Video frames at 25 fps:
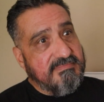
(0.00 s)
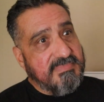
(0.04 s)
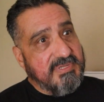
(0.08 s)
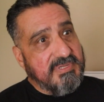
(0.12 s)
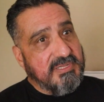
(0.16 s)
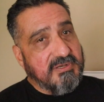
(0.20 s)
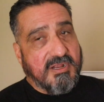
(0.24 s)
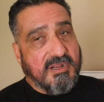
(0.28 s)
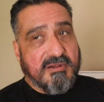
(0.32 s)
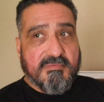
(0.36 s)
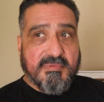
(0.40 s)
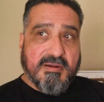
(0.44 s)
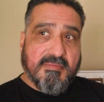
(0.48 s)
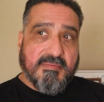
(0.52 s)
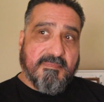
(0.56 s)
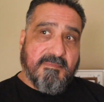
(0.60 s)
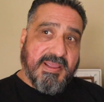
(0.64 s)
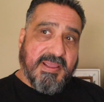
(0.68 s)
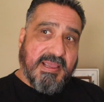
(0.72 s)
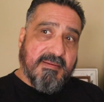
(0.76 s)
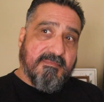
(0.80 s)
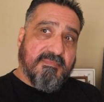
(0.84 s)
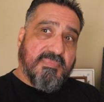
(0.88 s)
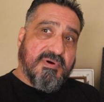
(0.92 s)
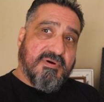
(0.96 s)
You know, I remember
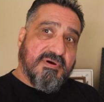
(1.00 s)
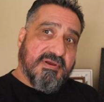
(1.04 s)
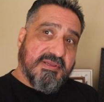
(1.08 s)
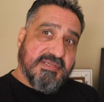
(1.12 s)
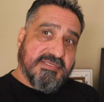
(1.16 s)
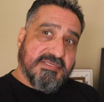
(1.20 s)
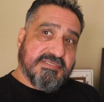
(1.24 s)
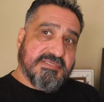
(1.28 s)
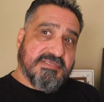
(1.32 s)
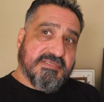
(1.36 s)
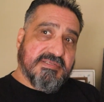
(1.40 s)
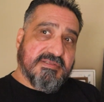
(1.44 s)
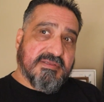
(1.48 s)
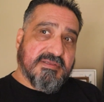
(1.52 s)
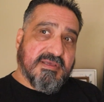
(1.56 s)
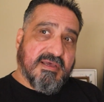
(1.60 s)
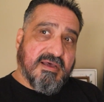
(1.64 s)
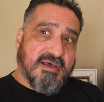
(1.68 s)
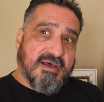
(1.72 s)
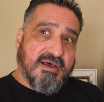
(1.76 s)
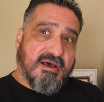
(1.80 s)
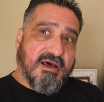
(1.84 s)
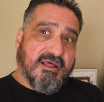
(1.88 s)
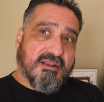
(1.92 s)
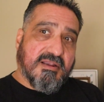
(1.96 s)
Pep Boys
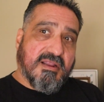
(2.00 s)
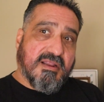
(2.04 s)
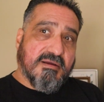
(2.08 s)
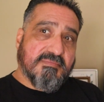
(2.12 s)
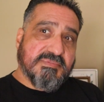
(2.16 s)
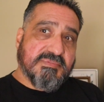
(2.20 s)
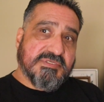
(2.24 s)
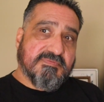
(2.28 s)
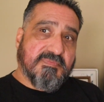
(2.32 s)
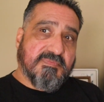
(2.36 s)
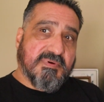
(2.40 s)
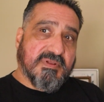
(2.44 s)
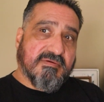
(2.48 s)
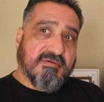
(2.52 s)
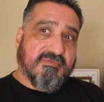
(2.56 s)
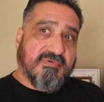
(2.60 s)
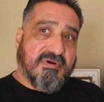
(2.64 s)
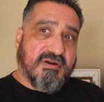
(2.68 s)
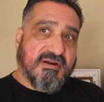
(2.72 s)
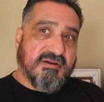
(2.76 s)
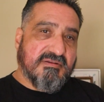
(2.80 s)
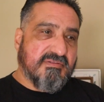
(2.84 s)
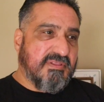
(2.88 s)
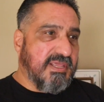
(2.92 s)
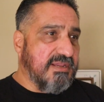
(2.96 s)
on Long Beach
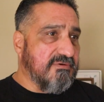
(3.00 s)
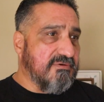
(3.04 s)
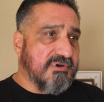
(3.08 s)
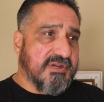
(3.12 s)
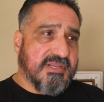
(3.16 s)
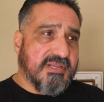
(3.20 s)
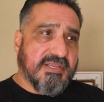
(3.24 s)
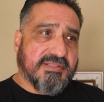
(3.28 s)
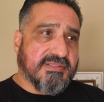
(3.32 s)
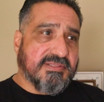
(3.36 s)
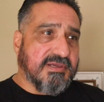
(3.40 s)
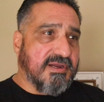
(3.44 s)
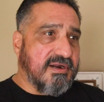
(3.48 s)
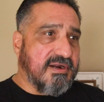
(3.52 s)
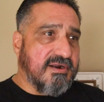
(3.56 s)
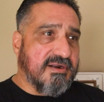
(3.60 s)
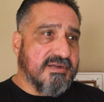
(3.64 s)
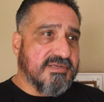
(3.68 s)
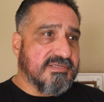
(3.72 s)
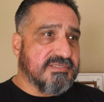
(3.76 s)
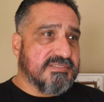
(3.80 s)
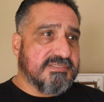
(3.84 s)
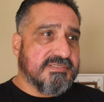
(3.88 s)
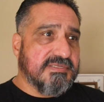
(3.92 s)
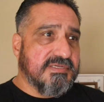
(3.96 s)
Boulevard. They were hit the
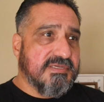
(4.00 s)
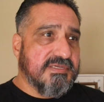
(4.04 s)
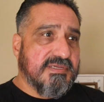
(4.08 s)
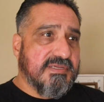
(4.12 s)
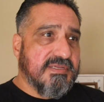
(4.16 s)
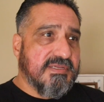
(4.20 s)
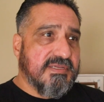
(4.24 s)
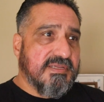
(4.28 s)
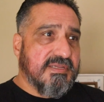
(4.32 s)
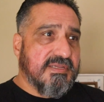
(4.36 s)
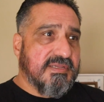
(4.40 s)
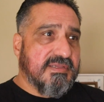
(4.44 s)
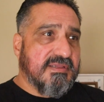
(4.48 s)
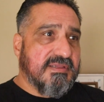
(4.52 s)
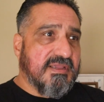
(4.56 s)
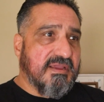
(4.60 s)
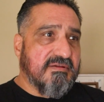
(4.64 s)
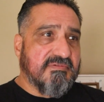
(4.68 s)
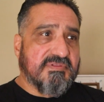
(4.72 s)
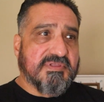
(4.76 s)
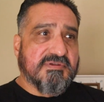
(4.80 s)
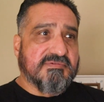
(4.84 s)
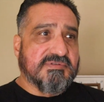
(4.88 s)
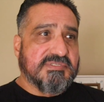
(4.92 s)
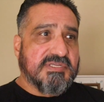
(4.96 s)
hardest.
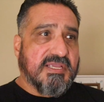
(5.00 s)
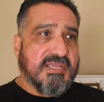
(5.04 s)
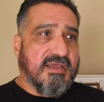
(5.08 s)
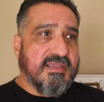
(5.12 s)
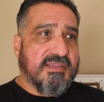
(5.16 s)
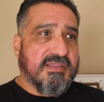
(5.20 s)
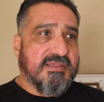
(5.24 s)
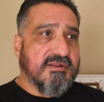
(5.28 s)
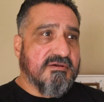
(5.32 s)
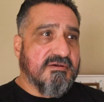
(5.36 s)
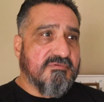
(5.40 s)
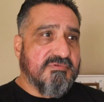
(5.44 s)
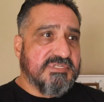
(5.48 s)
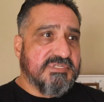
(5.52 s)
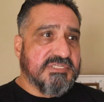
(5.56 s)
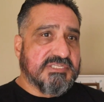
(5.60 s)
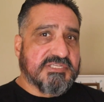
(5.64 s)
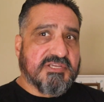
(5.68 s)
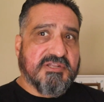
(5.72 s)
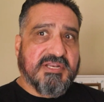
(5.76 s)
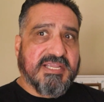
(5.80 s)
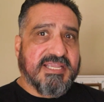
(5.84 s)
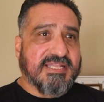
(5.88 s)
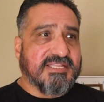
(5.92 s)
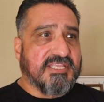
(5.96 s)
Everything was, you know, we
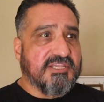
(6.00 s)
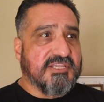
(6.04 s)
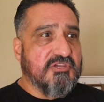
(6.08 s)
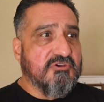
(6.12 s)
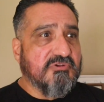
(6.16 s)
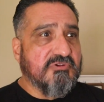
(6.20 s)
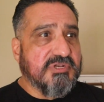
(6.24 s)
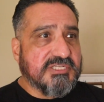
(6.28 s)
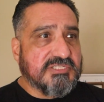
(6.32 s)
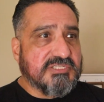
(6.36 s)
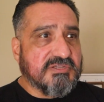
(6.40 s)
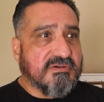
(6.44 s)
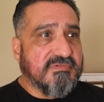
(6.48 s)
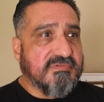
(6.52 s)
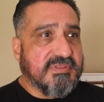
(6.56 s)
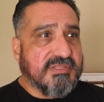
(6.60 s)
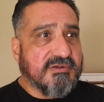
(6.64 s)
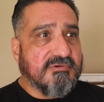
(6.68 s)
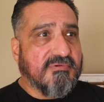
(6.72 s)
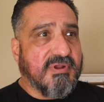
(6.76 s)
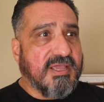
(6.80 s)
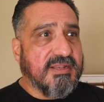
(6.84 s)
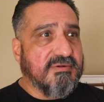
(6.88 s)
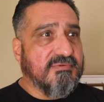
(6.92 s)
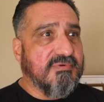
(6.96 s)
just couldn't get the units over
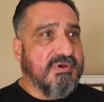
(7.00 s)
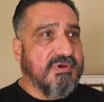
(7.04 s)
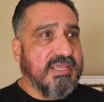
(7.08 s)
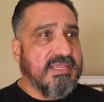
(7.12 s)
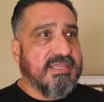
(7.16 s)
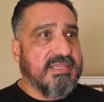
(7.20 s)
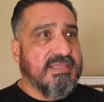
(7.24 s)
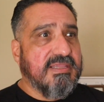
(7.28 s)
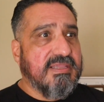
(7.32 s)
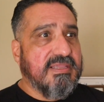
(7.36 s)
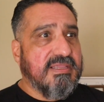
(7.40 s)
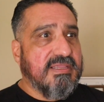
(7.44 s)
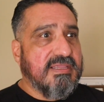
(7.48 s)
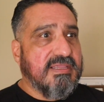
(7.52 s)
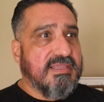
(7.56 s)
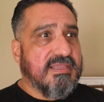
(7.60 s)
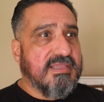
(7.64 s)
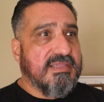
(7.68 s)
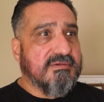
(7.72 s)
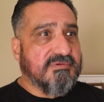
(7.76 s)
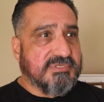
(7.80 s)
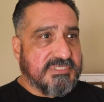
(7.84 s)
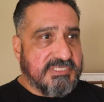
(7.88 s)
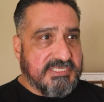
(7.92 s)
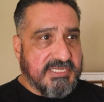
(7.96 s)
there right away.
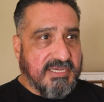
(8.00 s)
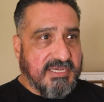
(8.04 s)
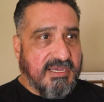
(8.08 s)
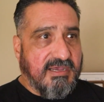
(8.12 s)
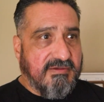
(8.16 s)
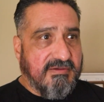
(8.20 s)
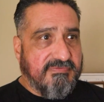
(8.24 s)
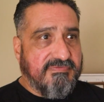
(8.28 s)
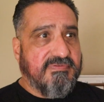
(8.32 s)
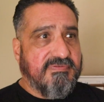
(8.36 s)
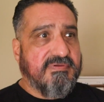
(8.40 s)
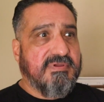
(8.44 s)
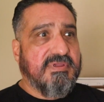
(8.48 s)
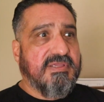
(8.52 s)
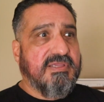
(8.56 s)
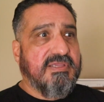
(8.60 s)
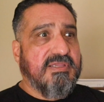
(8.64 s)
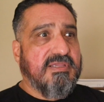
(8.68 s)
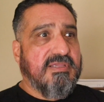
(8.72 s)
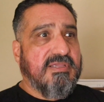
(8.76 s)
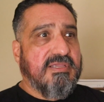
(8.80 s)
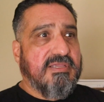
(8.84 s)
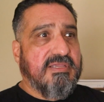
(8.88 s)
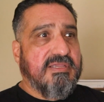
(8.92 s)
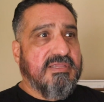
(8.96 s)
It was tough,
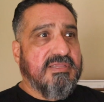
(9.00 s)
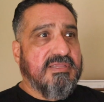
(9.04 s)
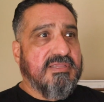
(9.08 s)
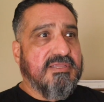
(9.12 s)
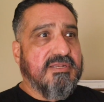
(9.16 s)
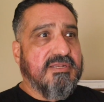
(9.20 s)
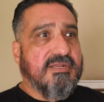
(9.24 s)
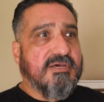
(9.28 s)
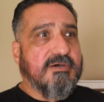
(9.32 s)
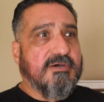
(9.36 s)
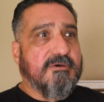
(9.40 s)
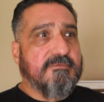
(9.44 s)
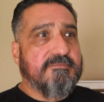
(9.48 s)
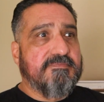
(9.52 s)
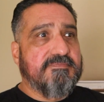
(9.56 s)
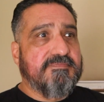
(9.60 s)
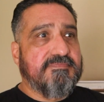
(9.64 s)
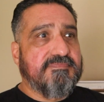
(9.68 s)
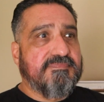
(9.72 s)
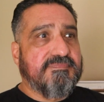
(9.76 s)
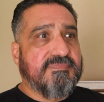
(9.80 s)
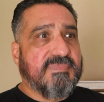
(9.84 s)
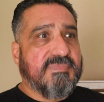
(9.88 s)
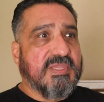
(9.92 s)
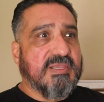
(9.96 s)
you know,
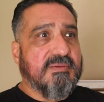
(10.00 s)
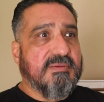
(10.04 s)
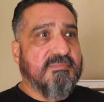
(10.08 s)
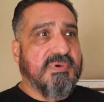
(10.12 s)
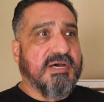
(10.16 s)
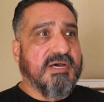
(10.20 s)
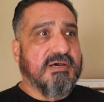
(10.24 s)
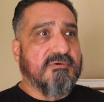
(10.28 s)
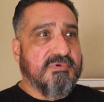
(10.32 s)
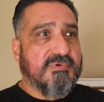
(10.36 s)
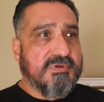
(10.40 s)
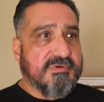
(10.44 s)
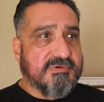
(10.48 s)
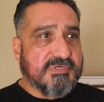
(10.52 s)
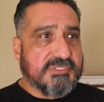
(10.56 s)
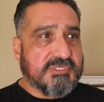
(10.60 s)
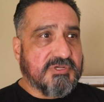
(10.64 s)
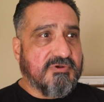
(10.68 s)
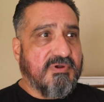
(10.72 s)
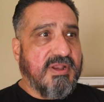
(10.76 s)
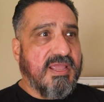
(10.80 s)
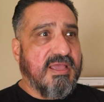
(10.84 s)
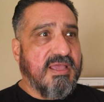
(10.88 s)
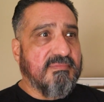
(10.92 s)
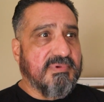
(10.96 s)
but we were
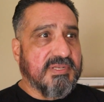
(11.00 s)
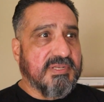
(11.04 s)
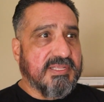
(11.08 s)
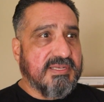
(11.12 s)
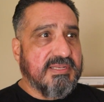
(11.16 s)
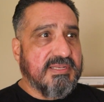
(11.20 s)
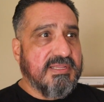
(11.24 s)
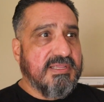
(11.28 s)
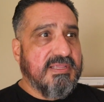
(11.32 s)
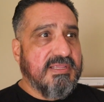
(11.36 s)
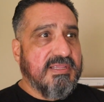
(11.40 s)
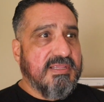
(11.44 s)
scrambling.